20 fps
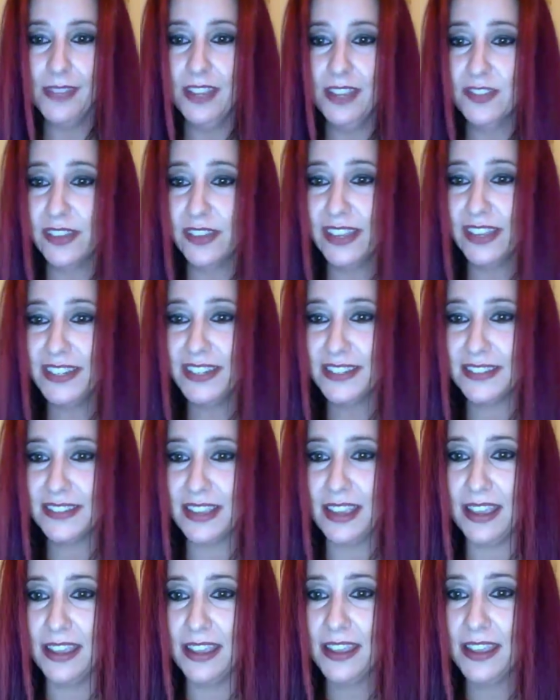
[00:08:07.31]
So I like to
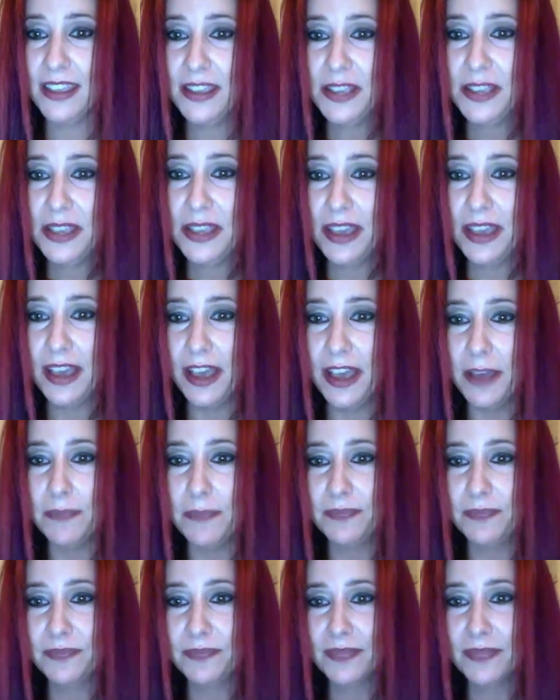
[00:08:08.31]
say,
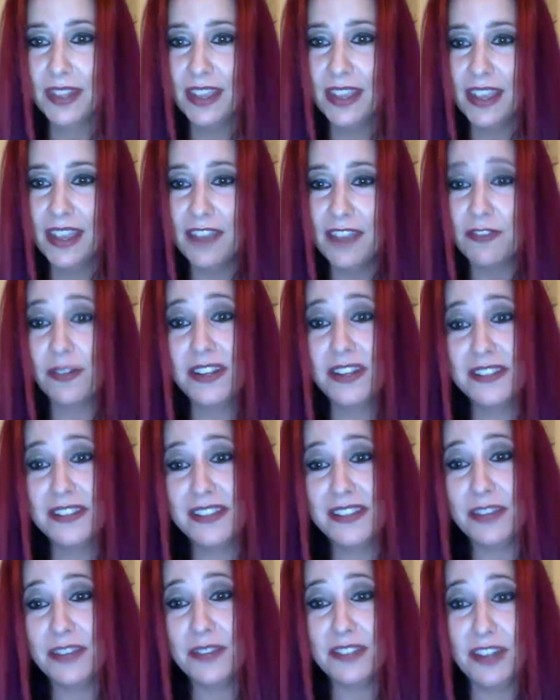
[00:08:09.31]
and Veretta's
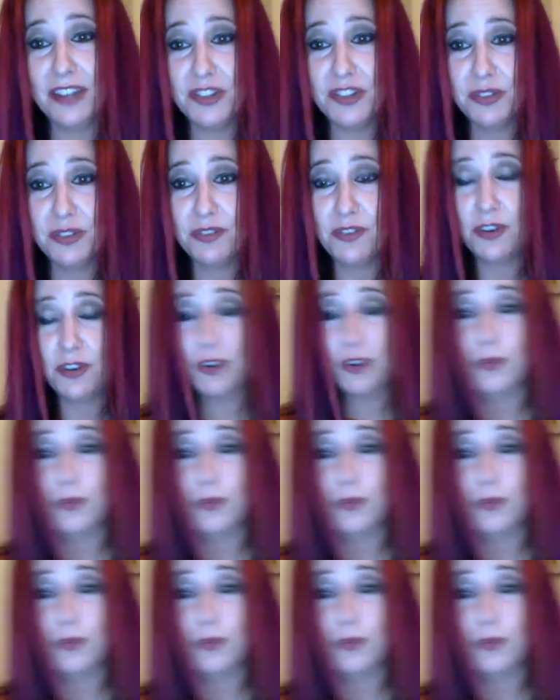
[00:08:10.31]
saying what's not true for her.